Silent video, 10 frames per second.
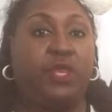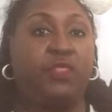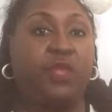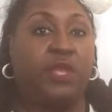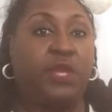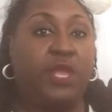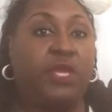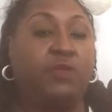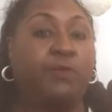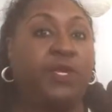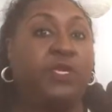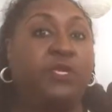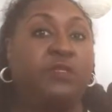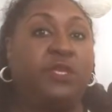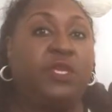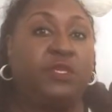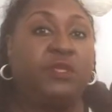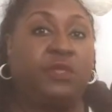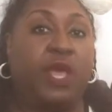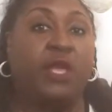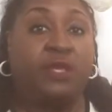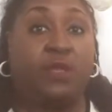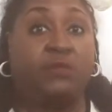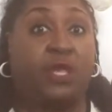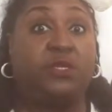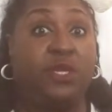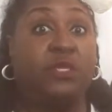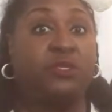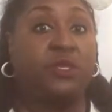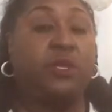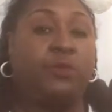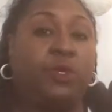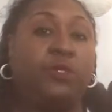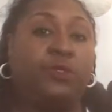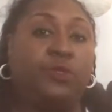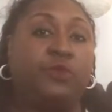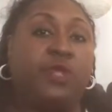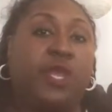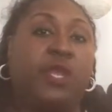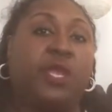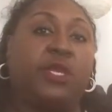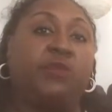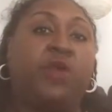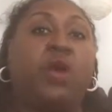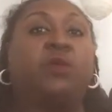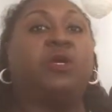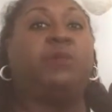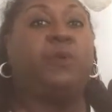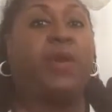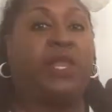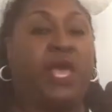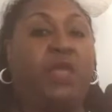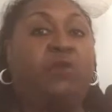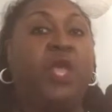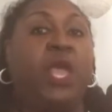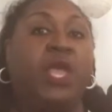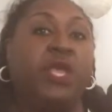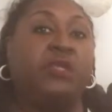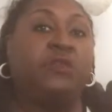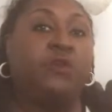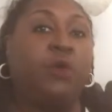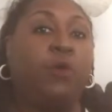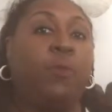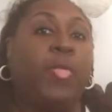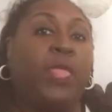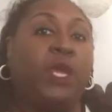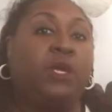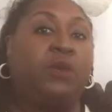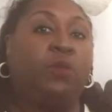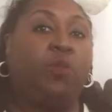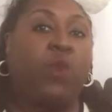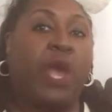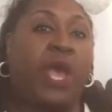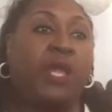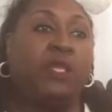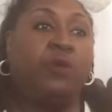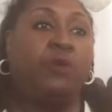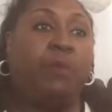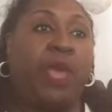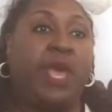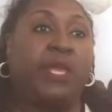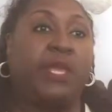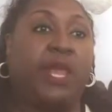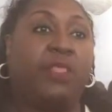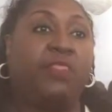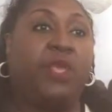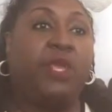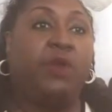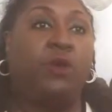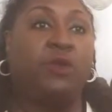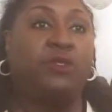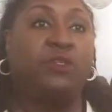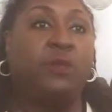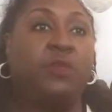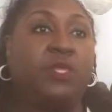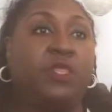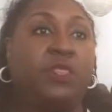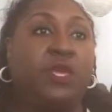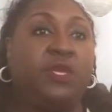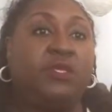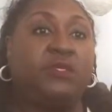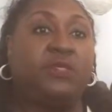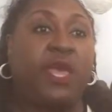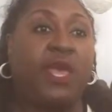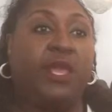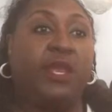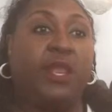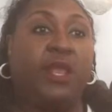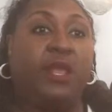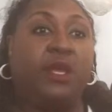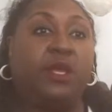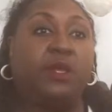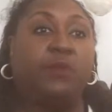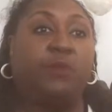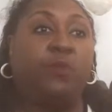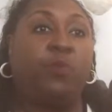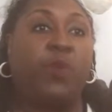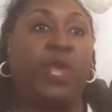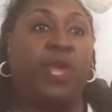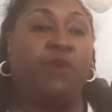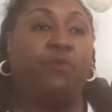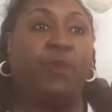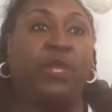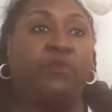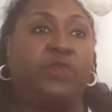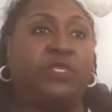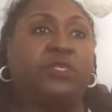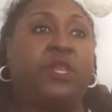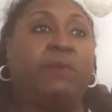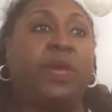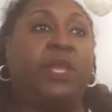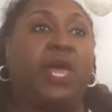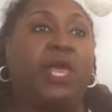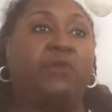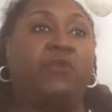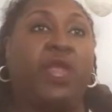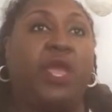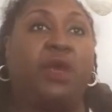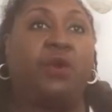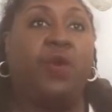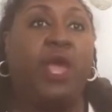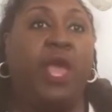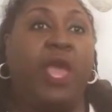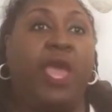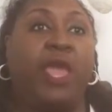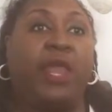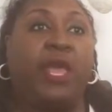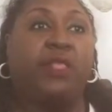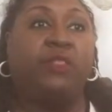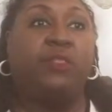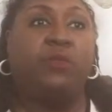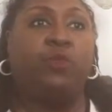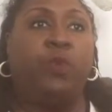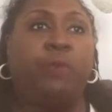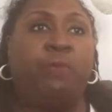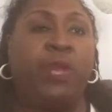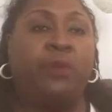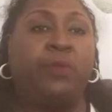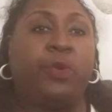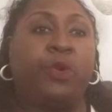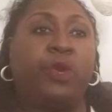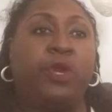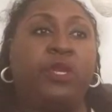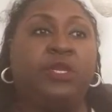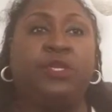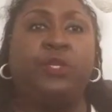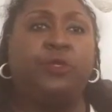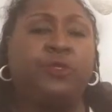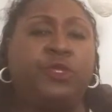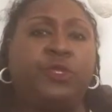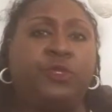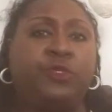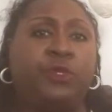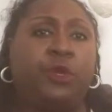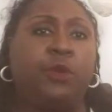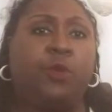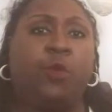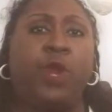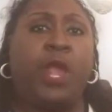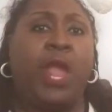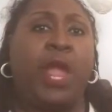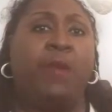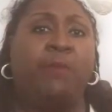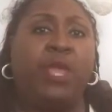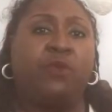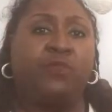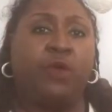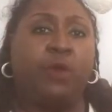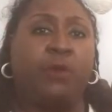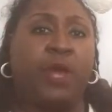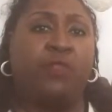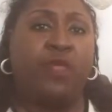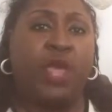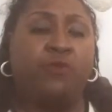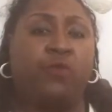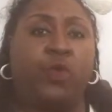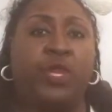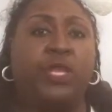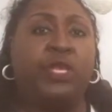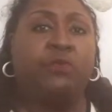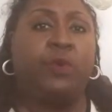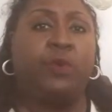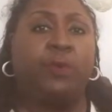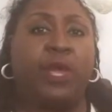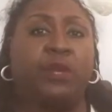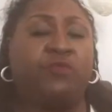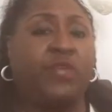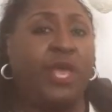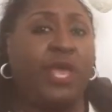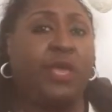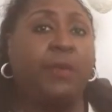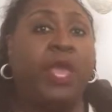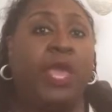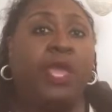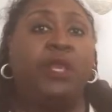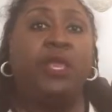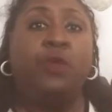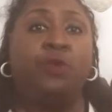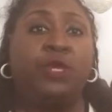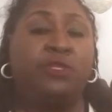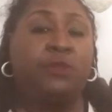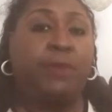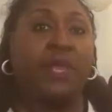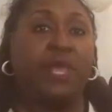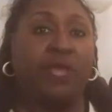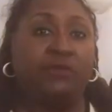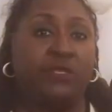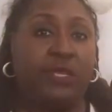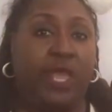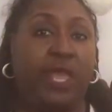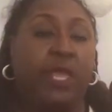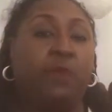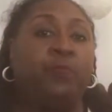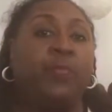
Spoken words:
anything negative, because it 9 times out of 10 is going to produce a negative outcome in my life. And so I look back and I think on some of the things that have manifested in my life now, and I remember years and years ago where I may have thought about that for any given amount of time, and here it is in my life today.